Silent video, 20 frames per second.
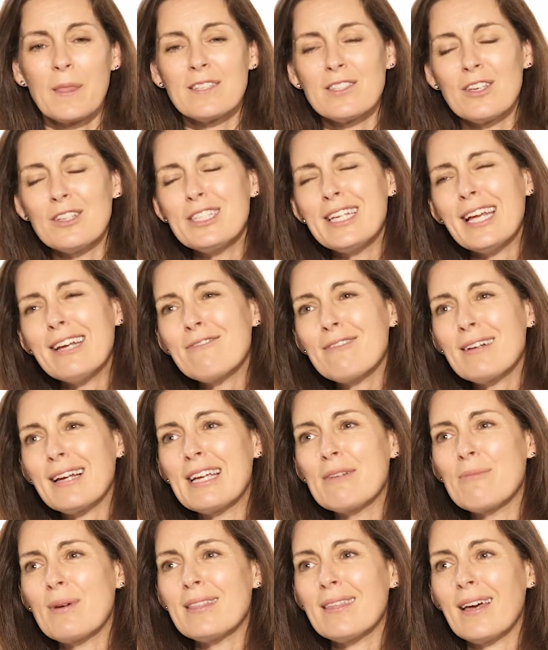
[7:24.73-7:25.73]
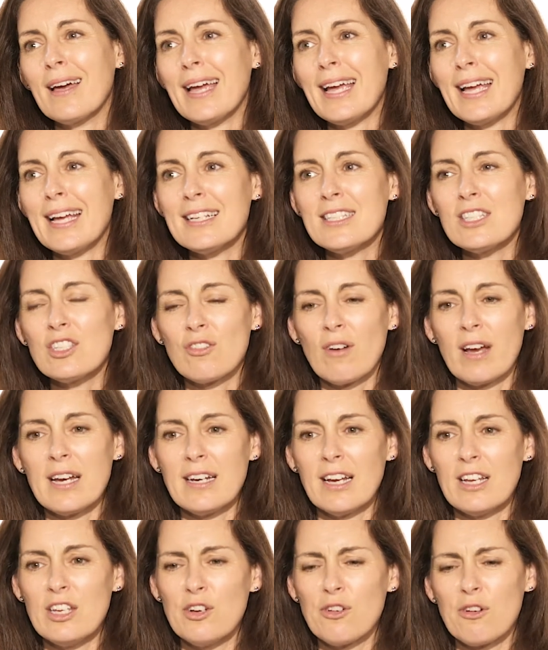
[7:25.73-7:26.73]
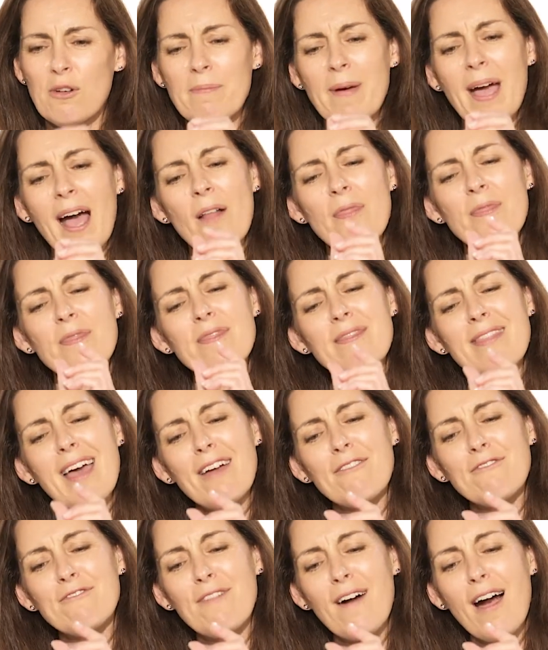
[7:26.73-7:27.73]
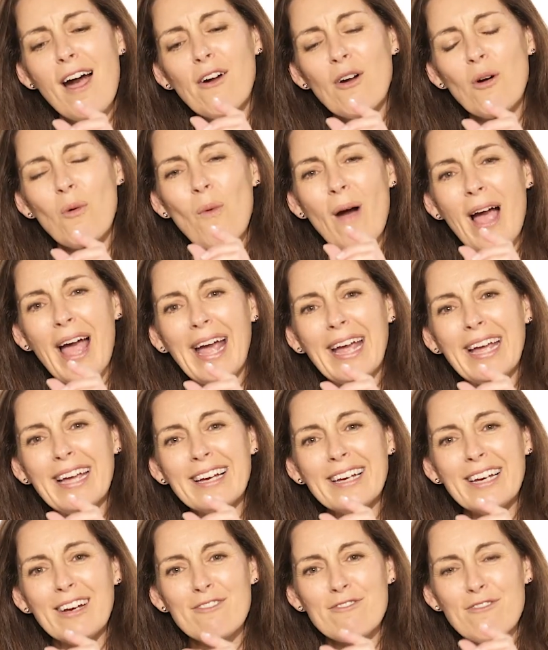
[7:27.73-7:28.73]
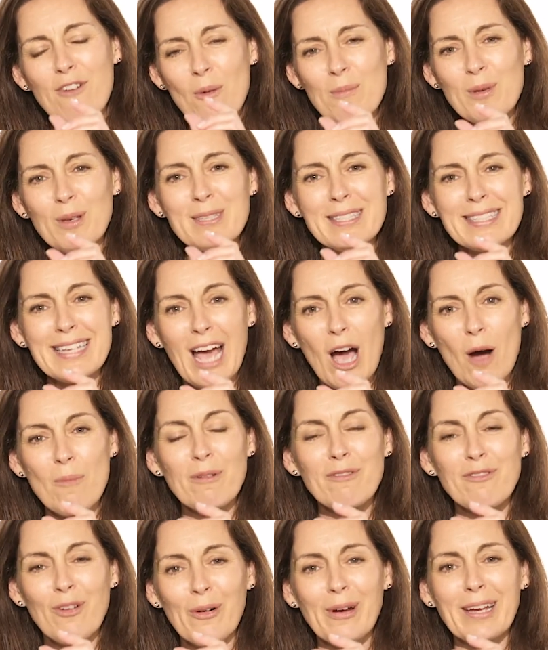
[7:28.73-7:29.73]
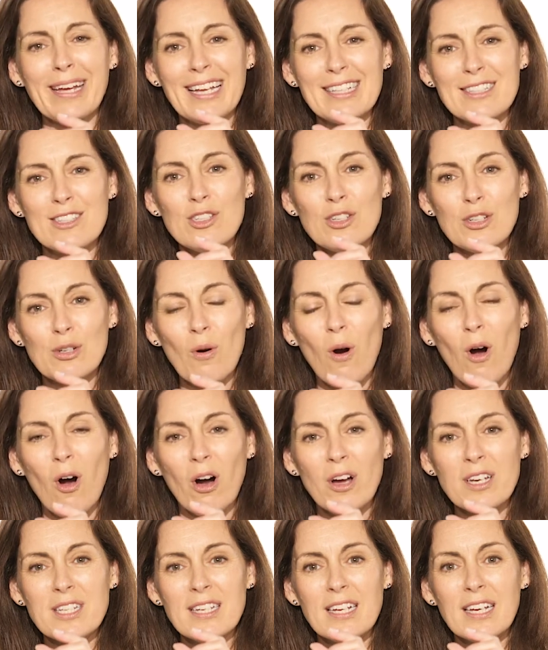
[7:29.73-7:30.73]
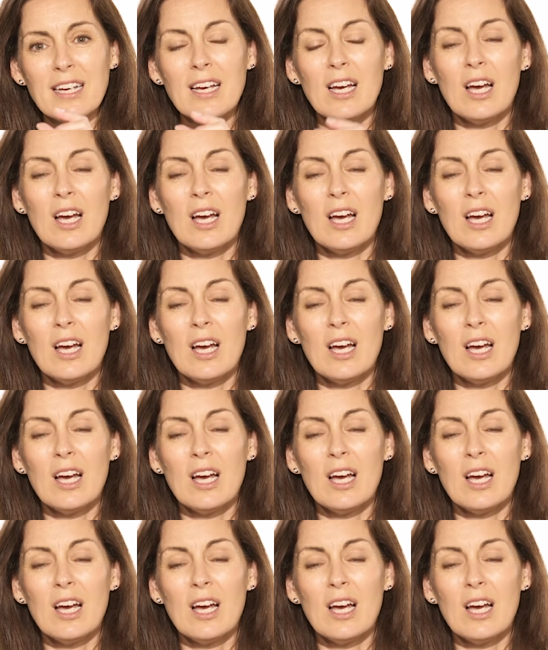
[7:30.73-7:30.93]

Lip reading: So generally with a hair straightener, you're about that far away from your scalp before it gets too hot.